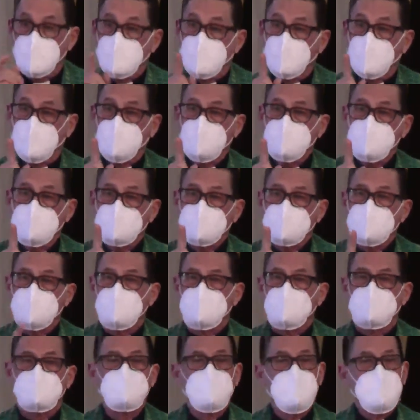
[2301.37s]
How about
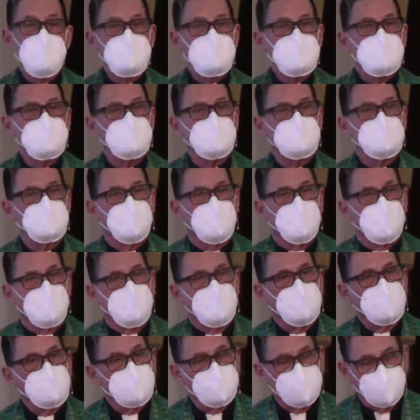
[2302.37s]
this? Make it
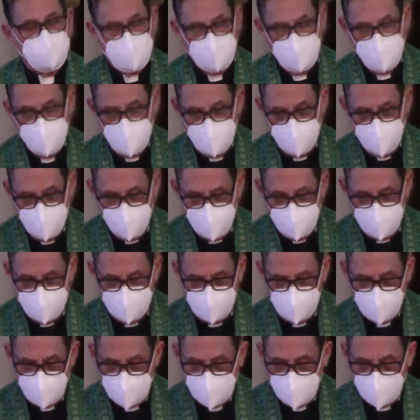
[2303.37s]
law
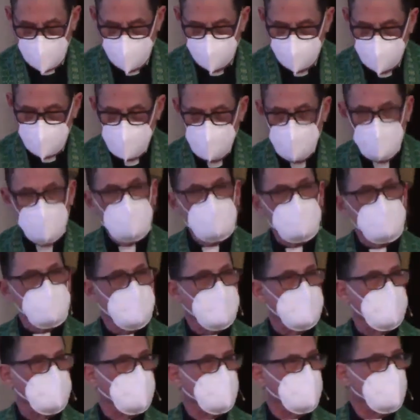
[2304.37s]
that every news
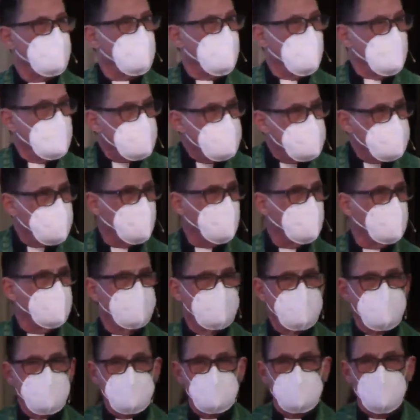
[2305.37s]
anchor,
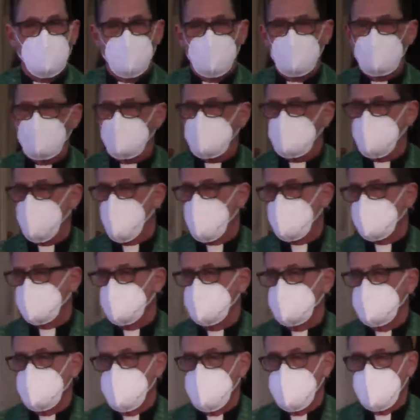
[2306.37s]
television host,
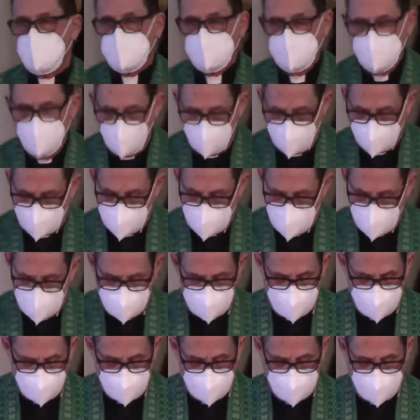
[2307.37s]
talking head, or
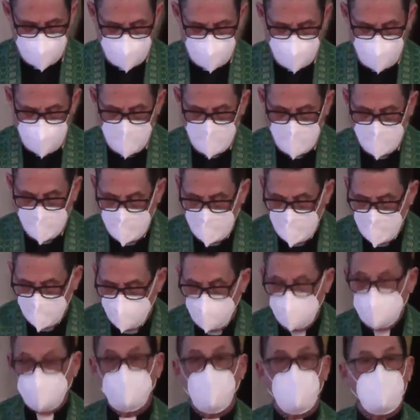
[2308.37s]
commentator
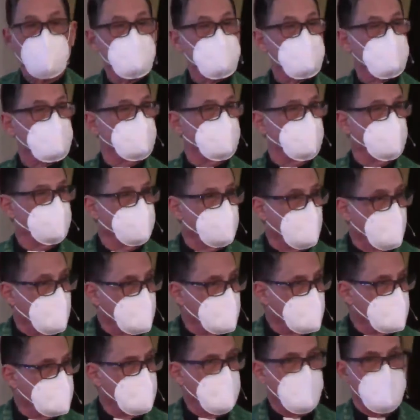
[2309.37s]
be forced to
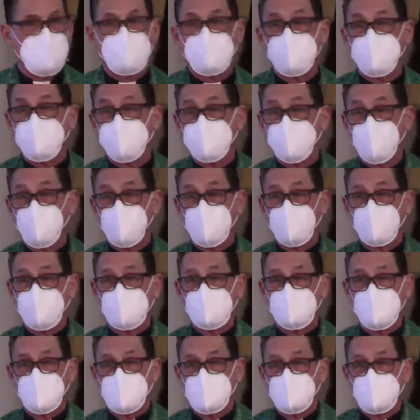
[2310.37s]
provide a
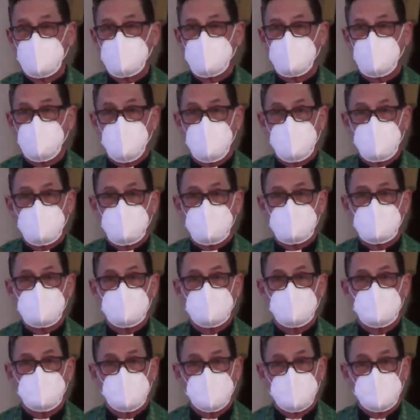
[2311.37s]
full retraction
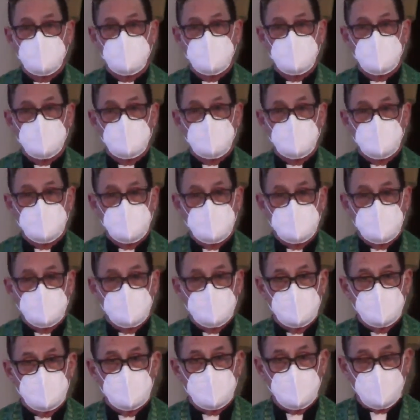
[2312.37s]

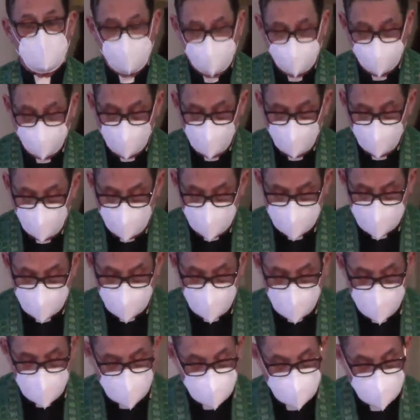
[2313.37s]

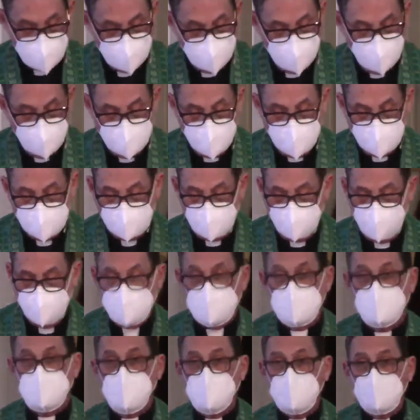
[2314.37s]
at the
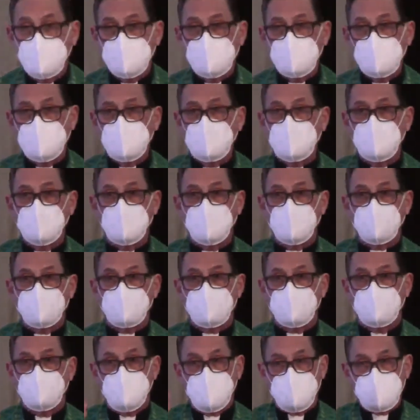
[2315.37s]
beginning of
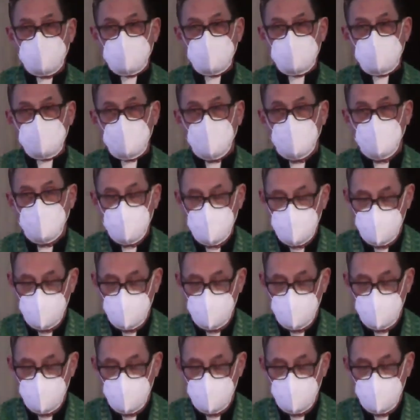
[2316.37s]
their next show